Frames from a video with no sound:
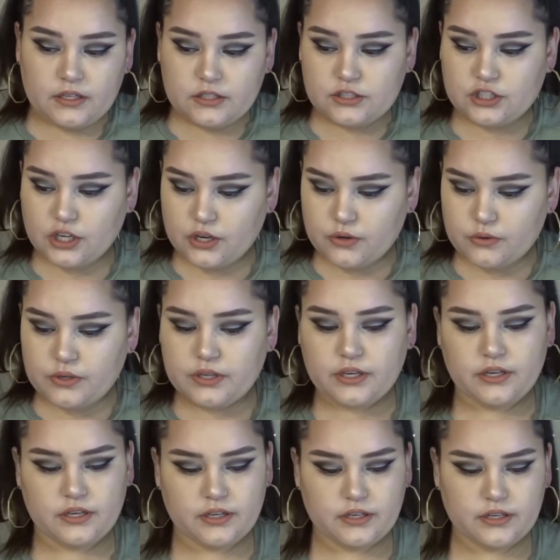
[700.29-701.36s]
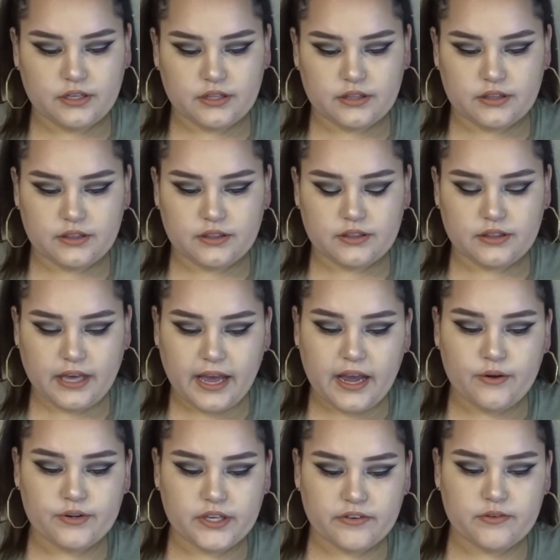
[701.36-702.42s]
So that I
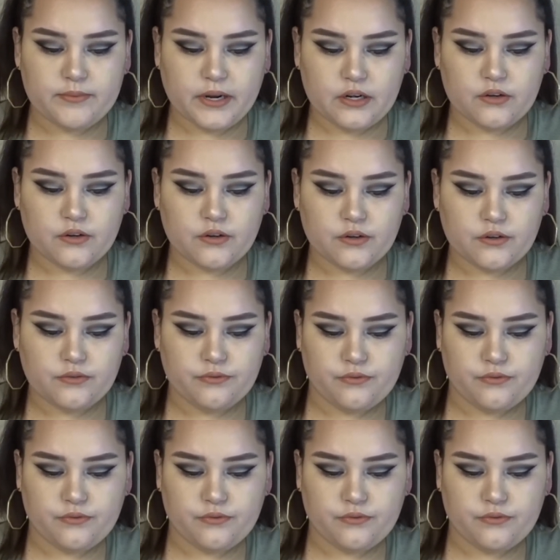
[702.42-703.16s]
would give it about a